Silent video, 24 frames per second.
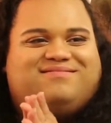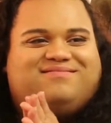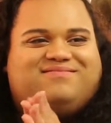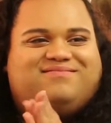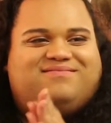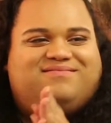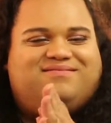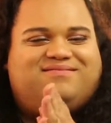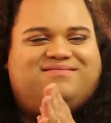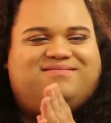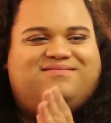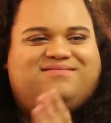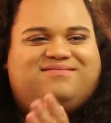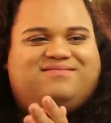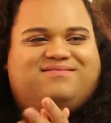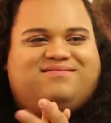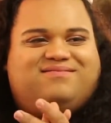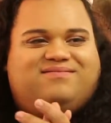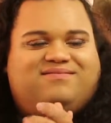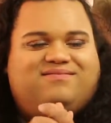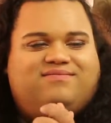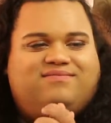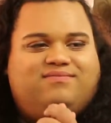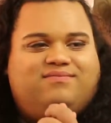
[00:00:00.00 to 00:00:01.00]

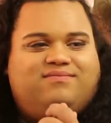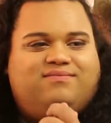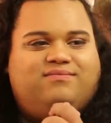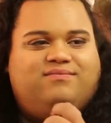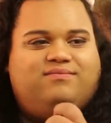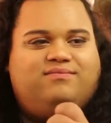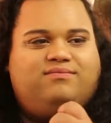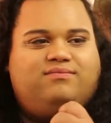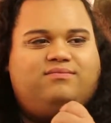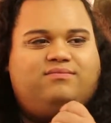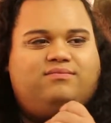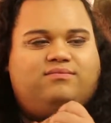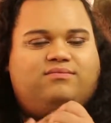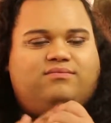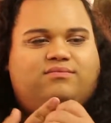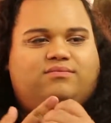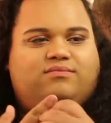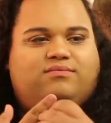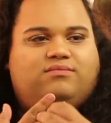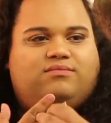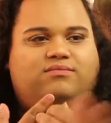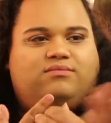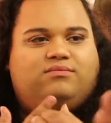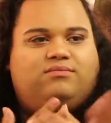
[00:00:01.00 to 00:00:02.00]

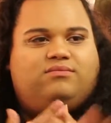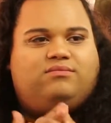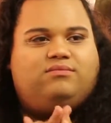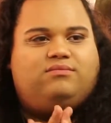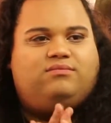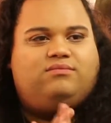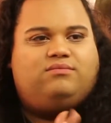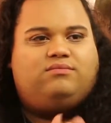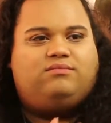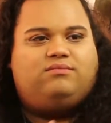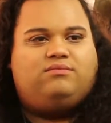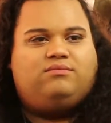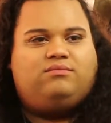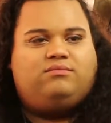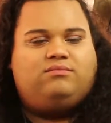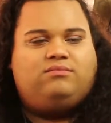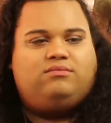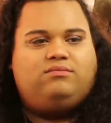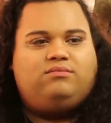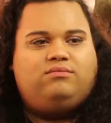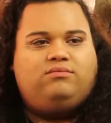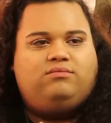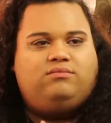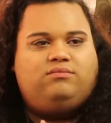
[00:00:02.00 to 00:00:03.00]

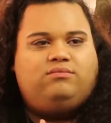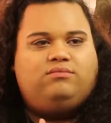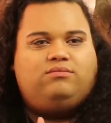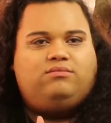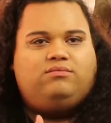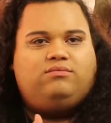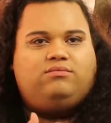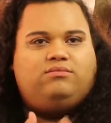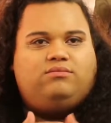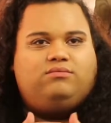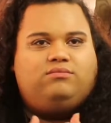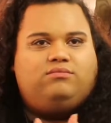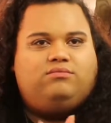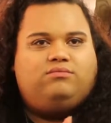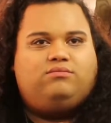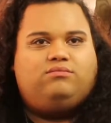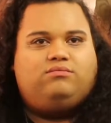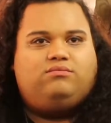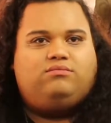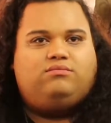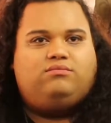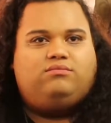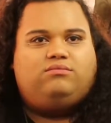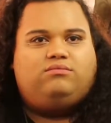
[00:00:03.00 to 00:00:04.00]

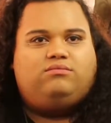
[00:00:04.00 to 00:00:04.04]
(silent)